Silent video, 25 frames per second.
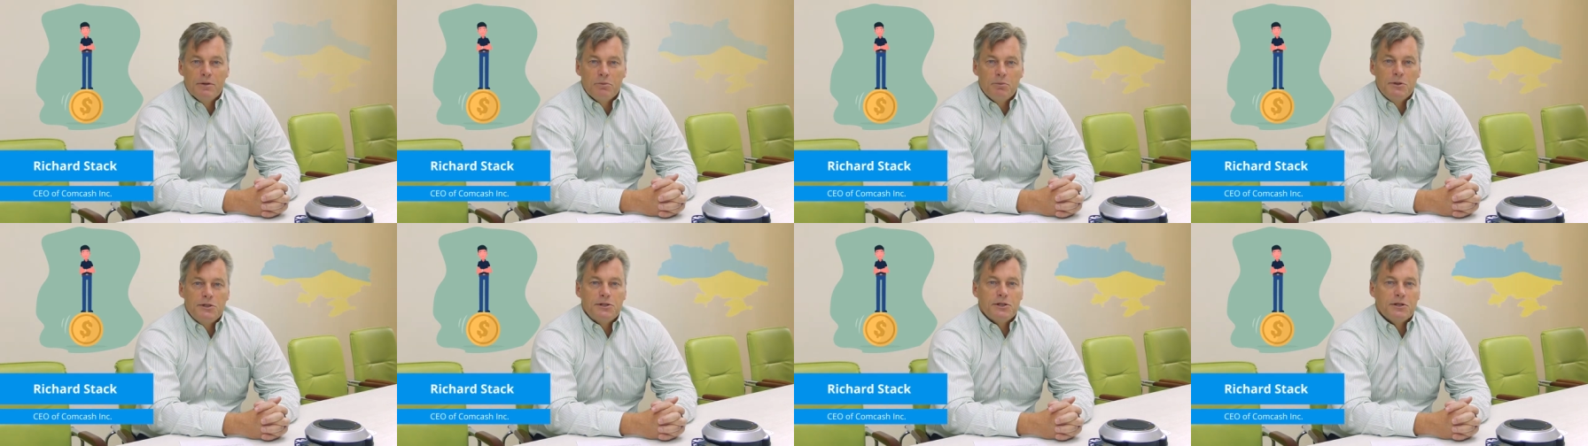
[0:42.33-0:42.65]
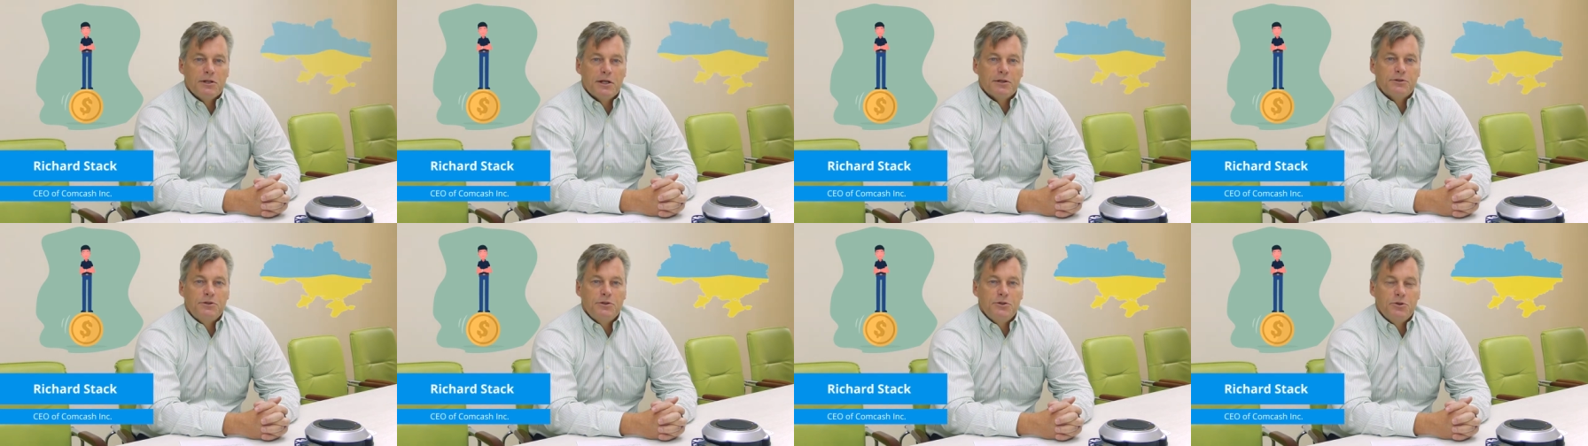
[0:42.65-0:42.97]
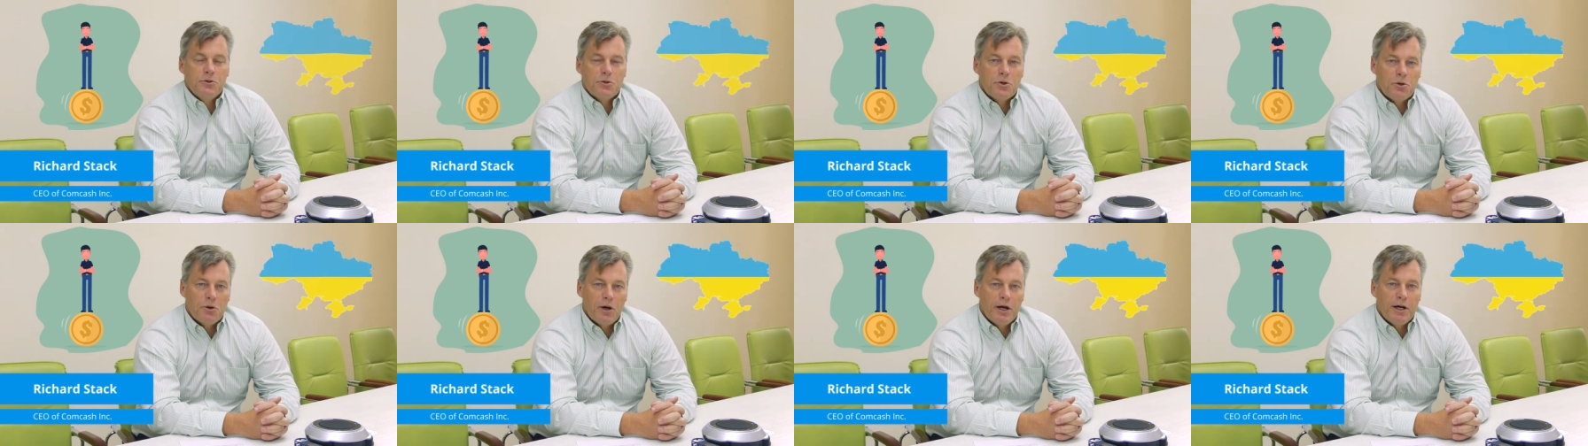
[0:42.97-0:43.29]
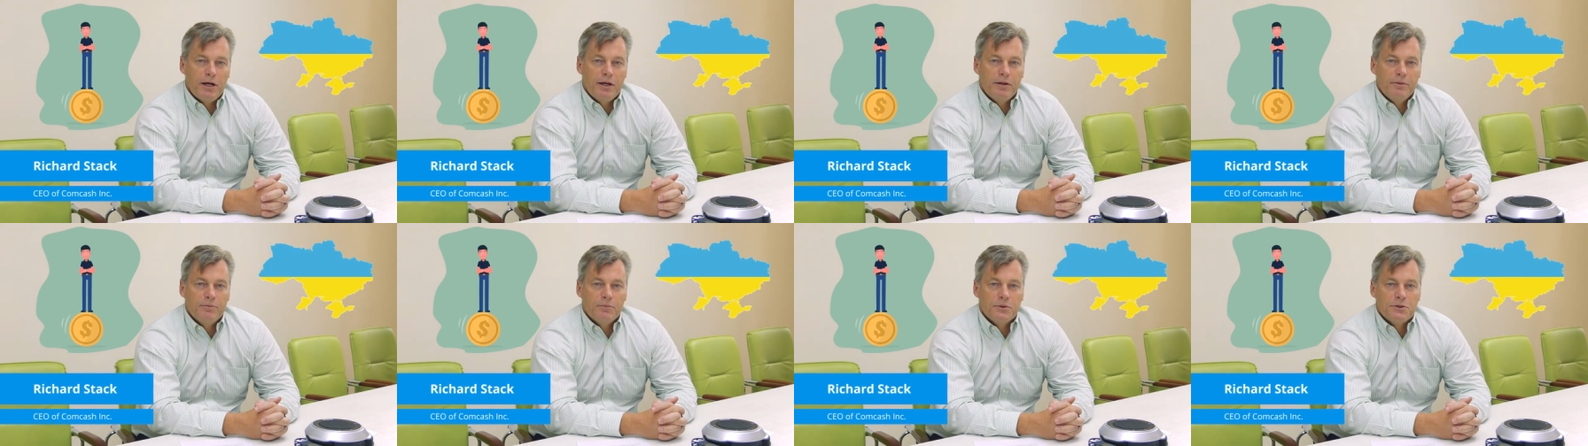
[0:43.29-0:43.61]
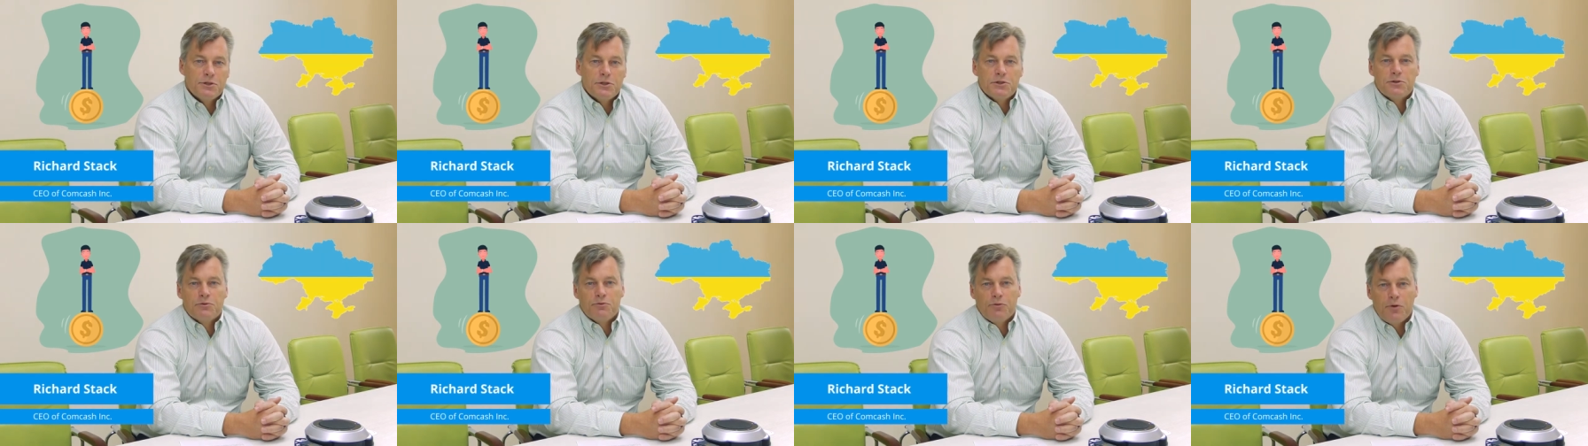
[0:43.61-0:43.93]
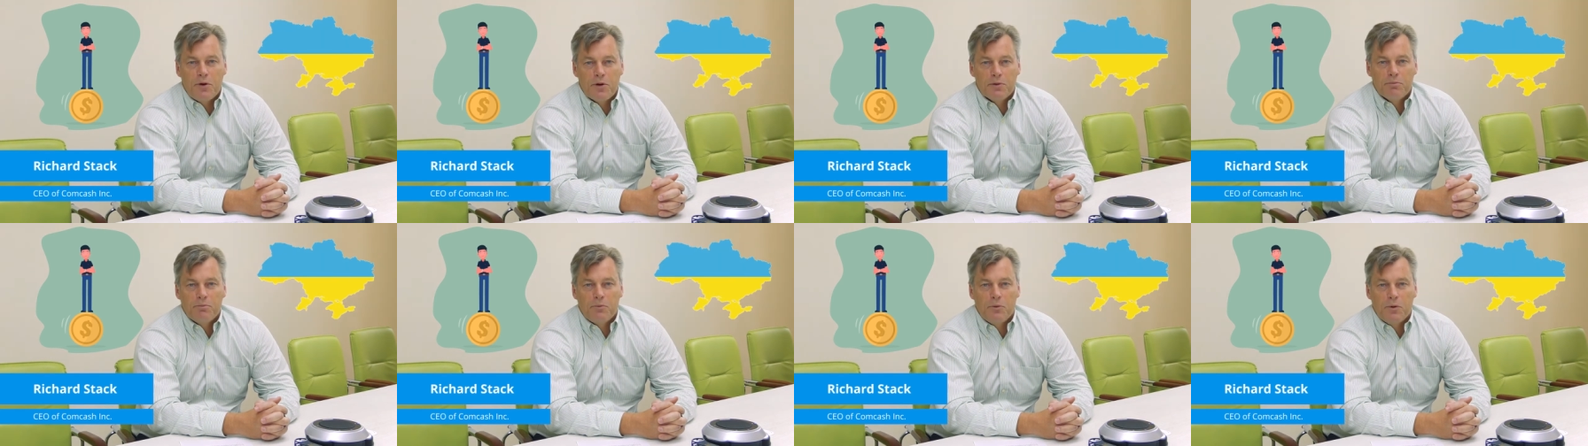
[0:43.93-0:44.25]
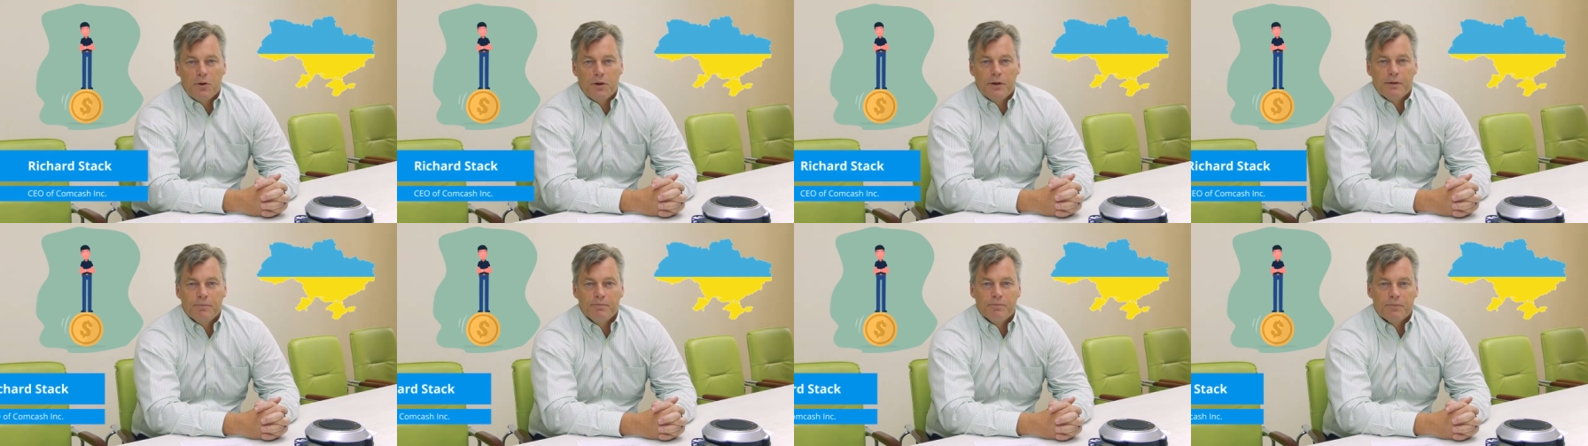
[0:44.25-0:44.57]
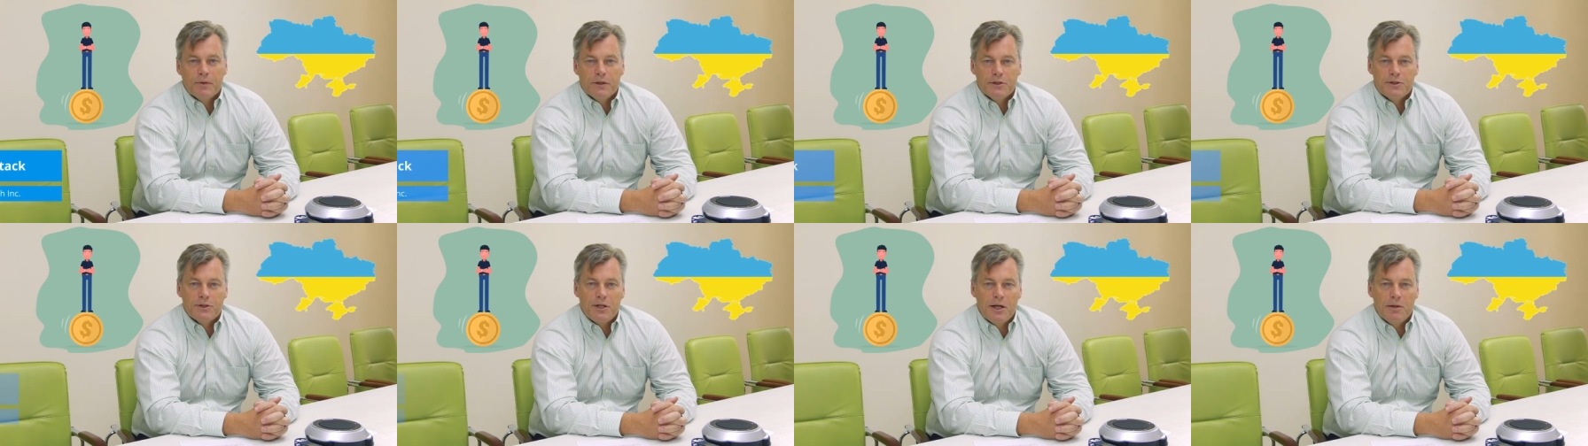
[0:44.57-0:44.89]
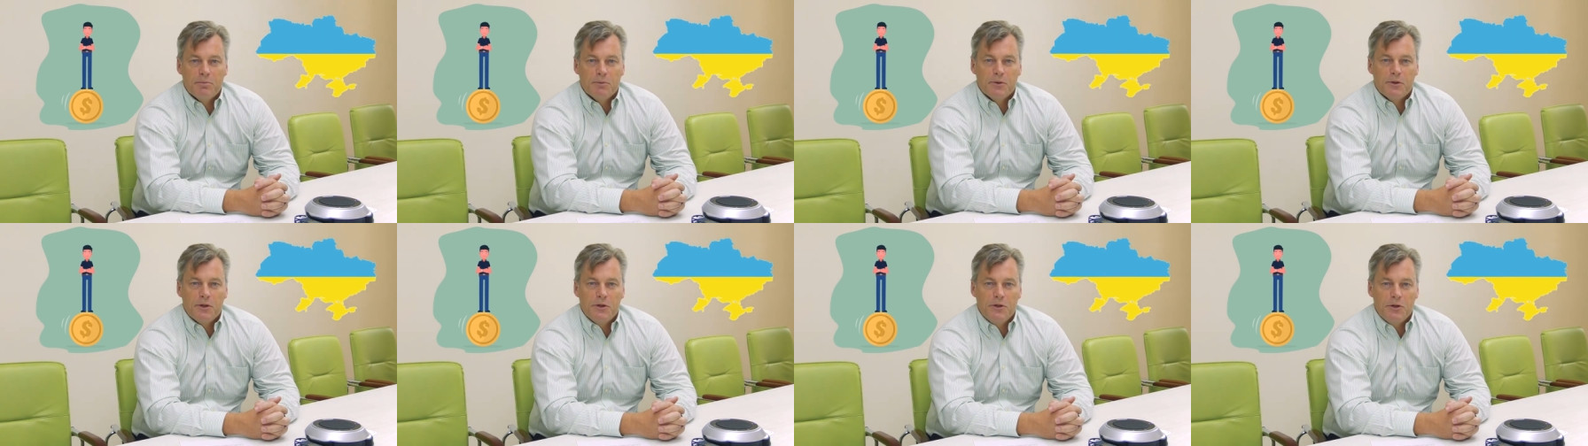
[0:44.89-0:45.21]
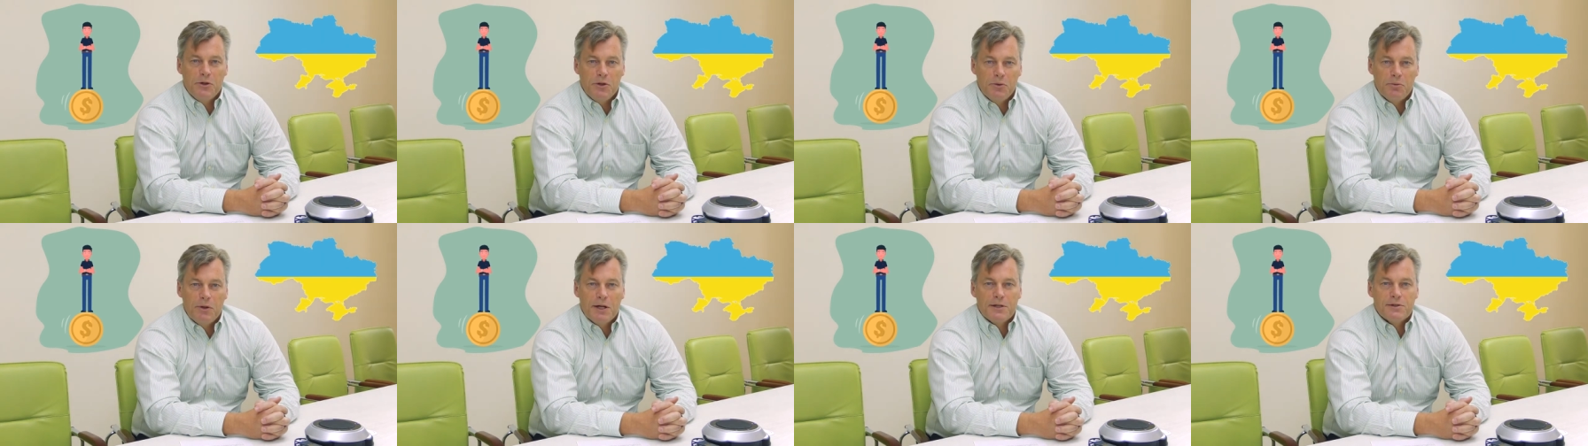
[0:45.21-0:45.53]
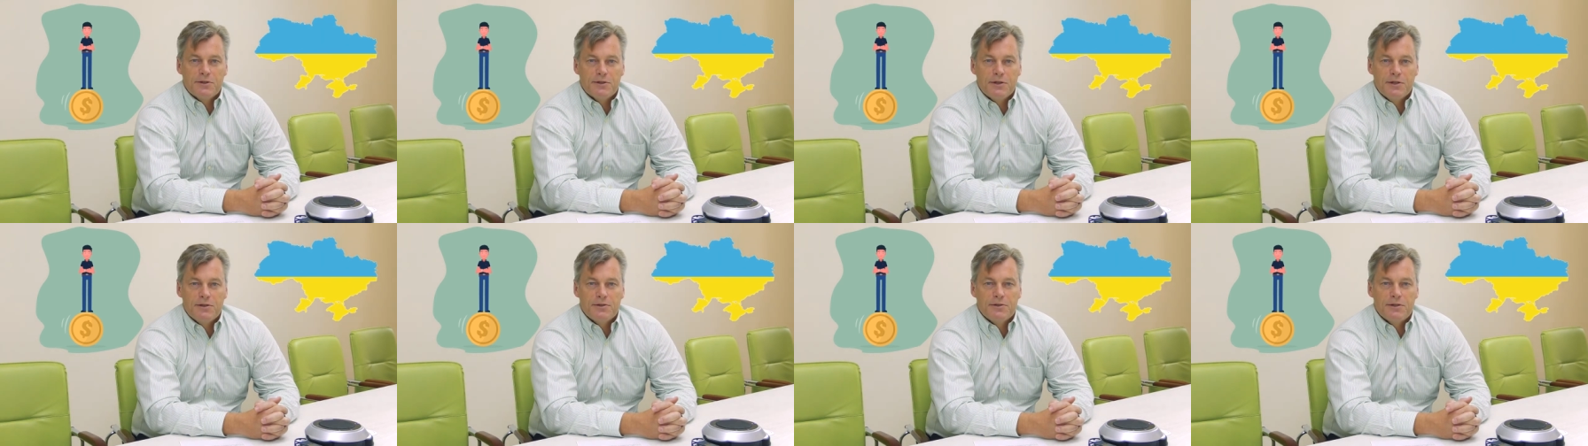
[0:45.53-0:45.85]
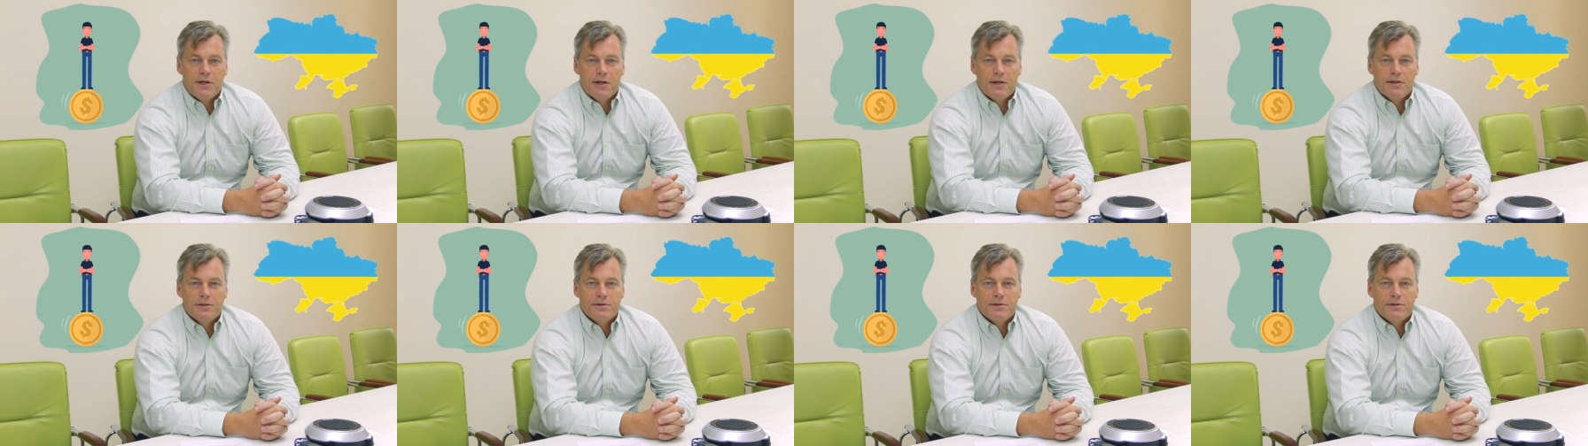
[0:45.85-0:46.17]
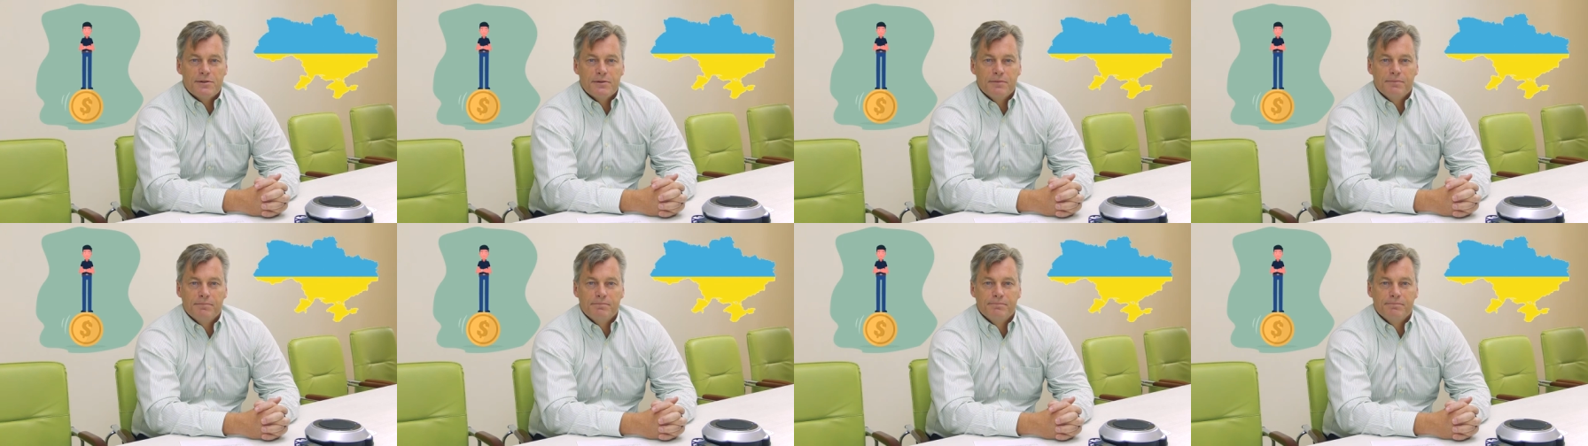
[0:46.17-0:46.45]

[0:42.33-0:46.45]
We selected Ukraine, which is far more stable than the US these days.